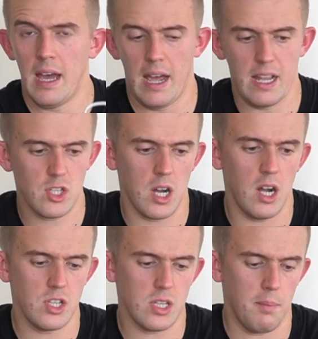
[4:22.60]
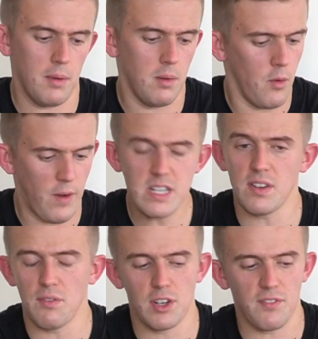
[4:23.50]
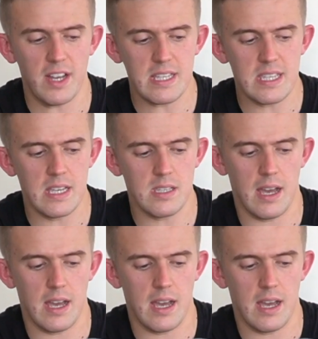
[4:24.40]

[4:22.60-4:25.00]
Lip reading: It charges up a range of different devices,